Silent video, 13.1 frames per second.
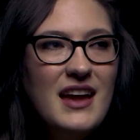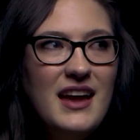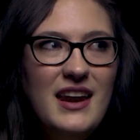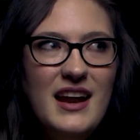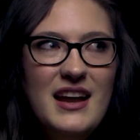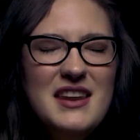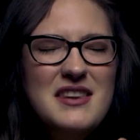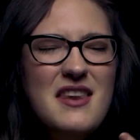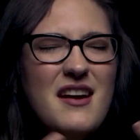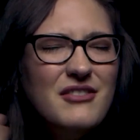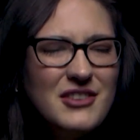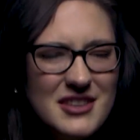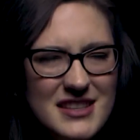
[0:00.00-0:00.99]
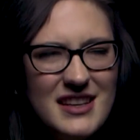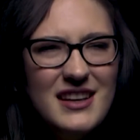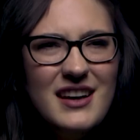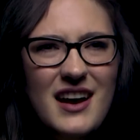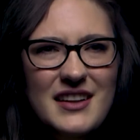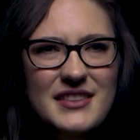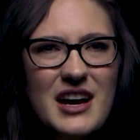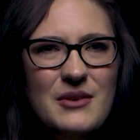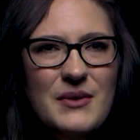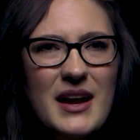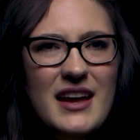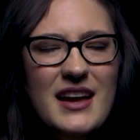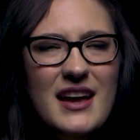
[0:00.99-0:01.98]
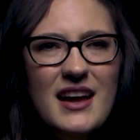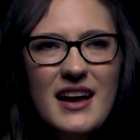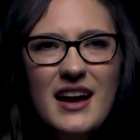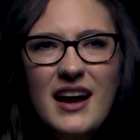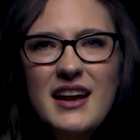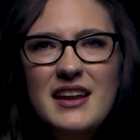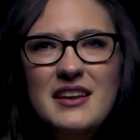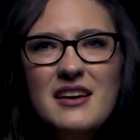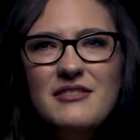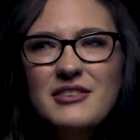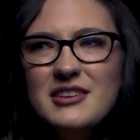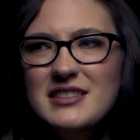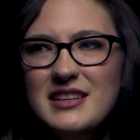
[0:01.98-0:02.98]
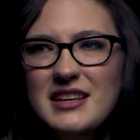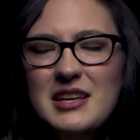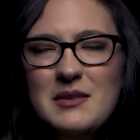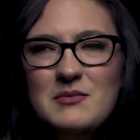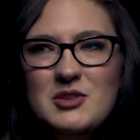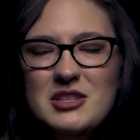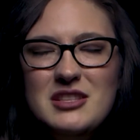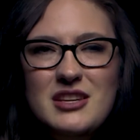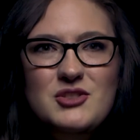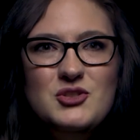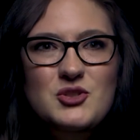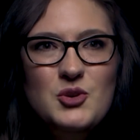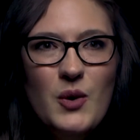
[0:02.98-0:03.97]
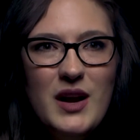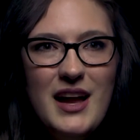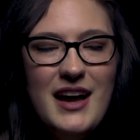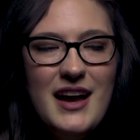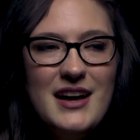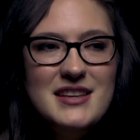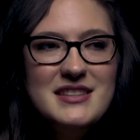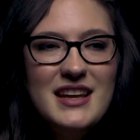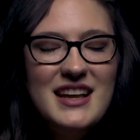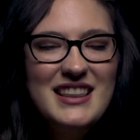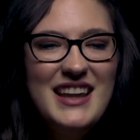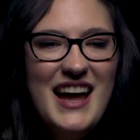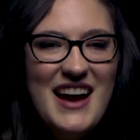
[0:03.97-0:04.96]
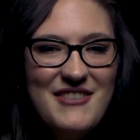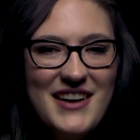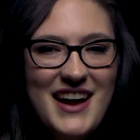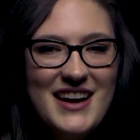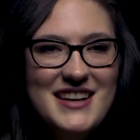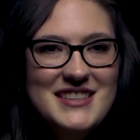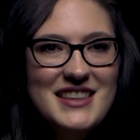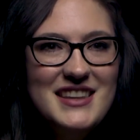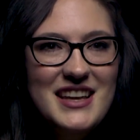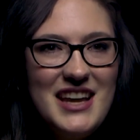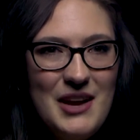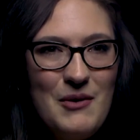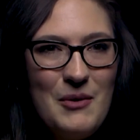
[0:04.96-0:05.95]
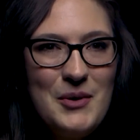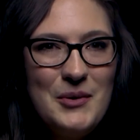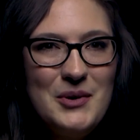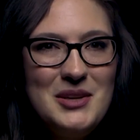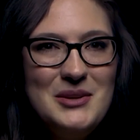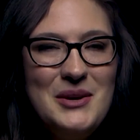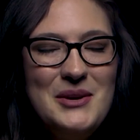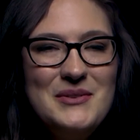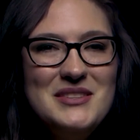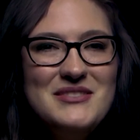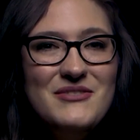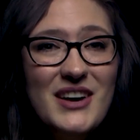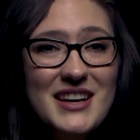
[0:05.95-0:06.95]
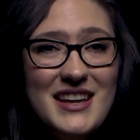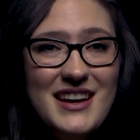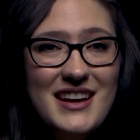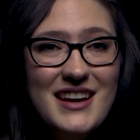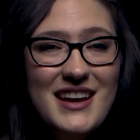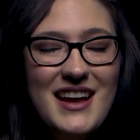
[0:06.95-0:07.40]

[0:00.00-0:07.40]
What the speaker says: And I had never seen God that way. I had never seen him just enjoying us, laughing at us and thinking what we were doing was funny.